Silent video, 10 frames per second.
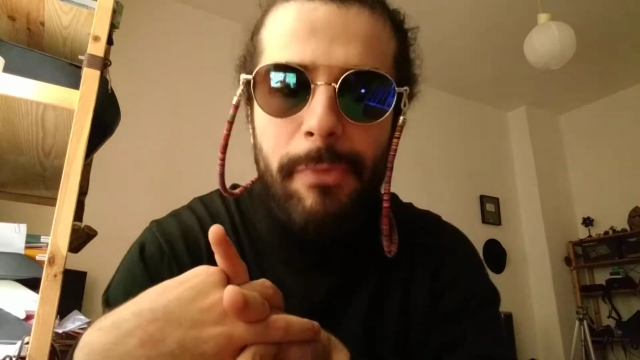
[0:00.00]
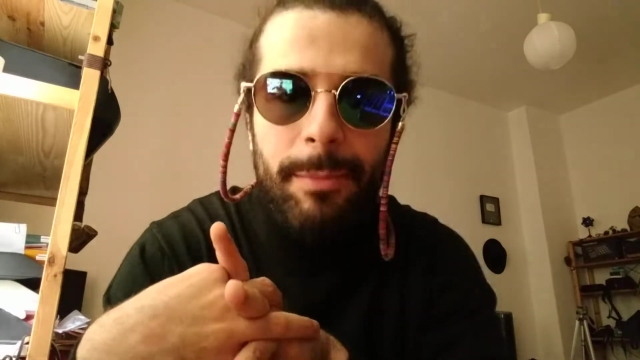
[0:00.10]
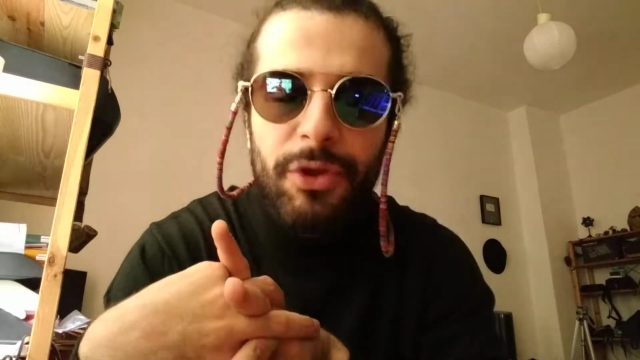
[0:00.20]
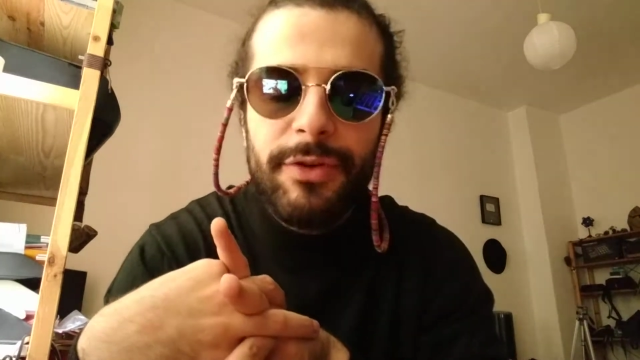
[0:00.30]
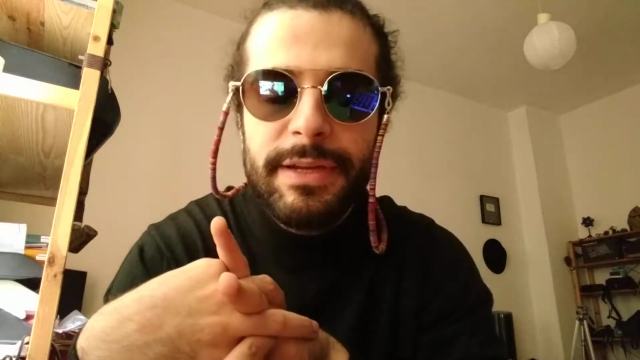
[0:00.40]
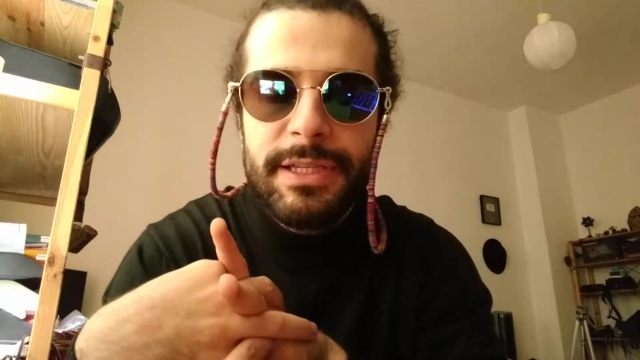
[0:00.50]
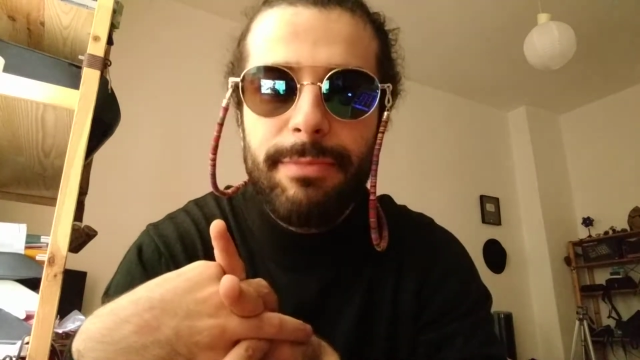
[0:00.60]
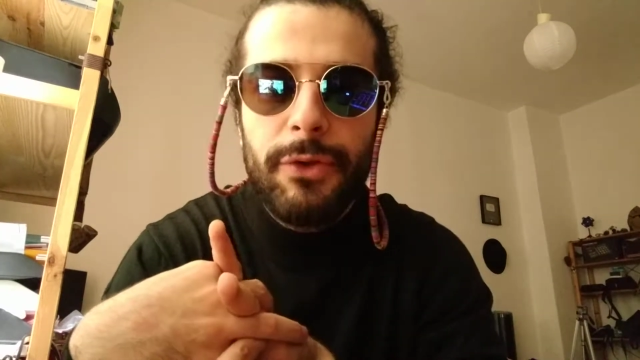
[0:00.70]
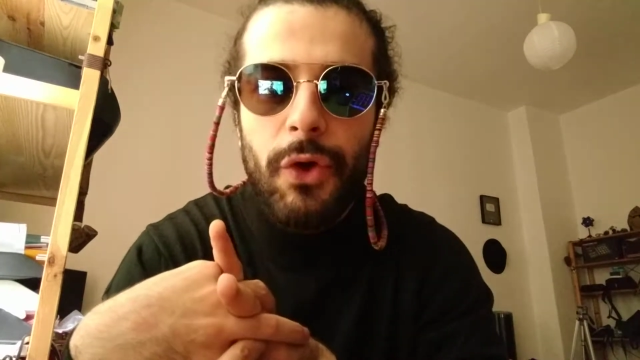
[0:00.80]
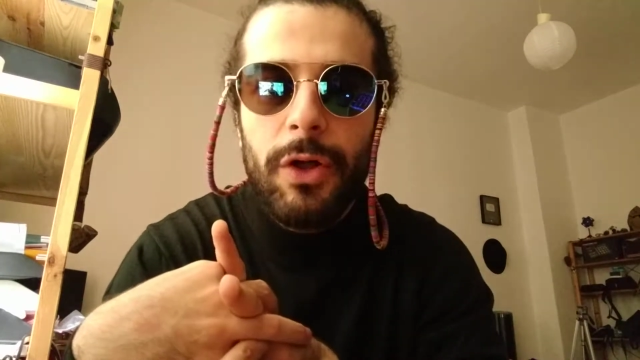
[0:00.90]
I'm curious
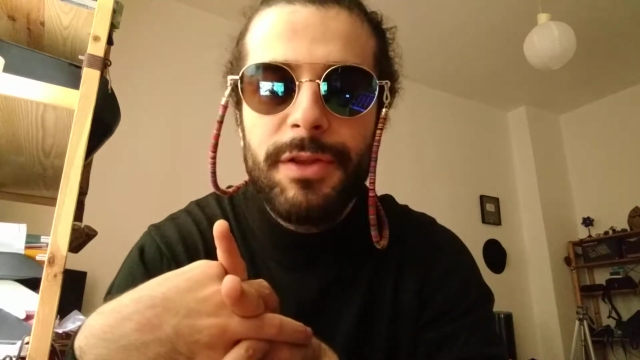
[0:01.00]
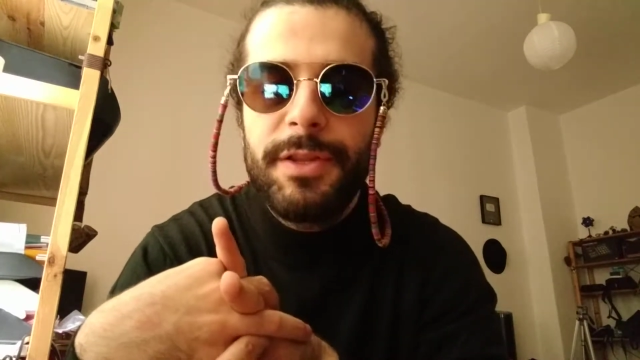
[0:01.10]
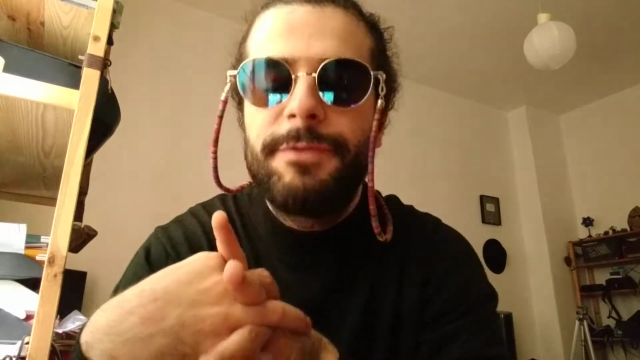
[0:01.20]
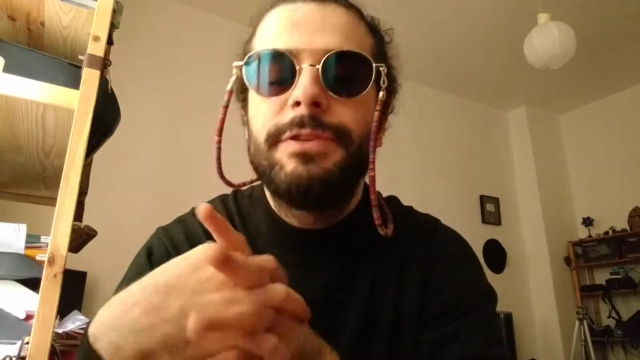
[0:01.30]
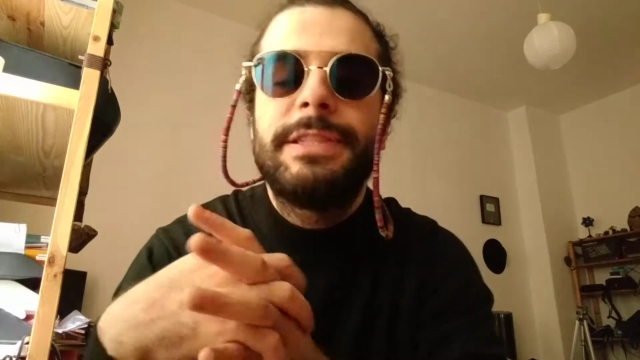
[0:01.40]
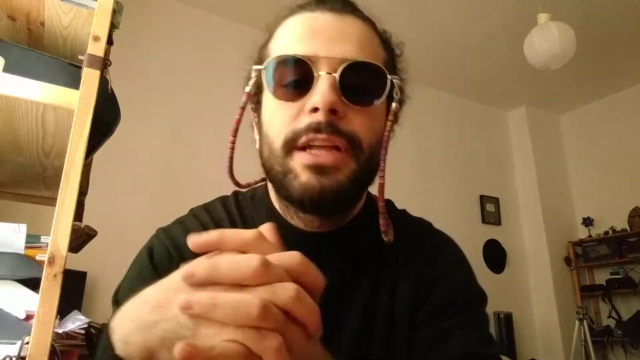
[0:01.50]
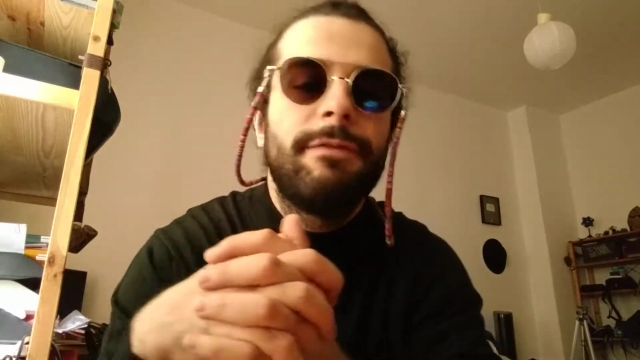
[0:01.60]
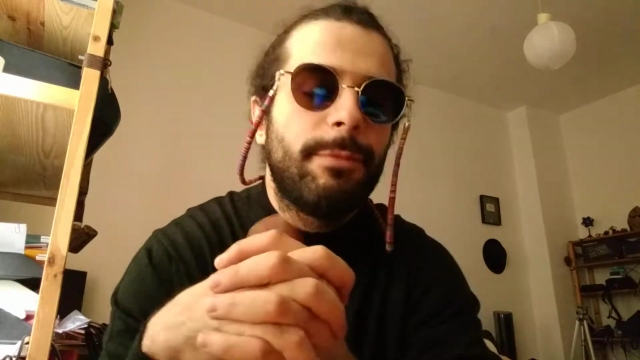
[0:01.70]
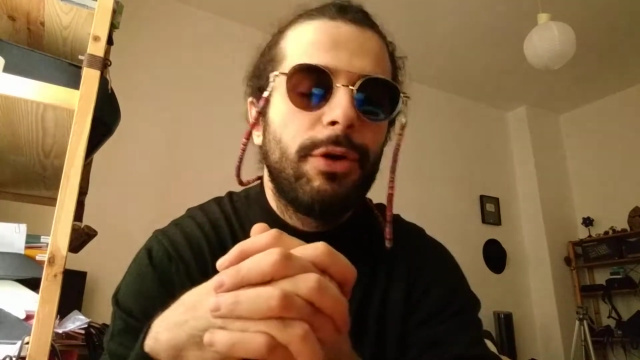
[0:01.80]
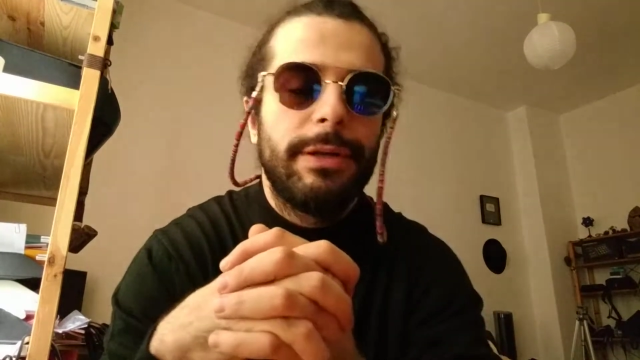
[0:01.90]
about all the different stuff
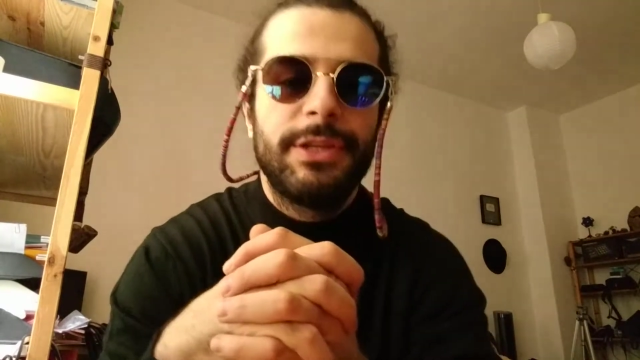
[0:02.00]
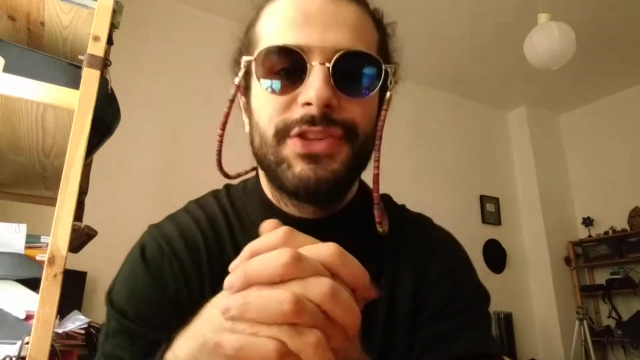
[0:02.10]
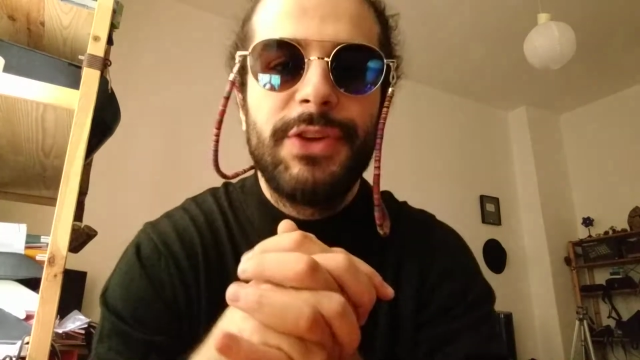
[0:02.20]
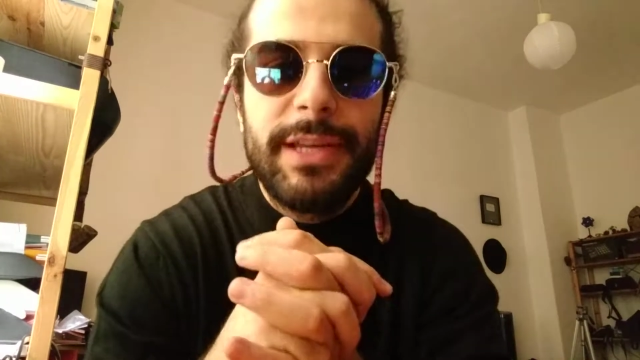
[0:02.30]
I'm going to see,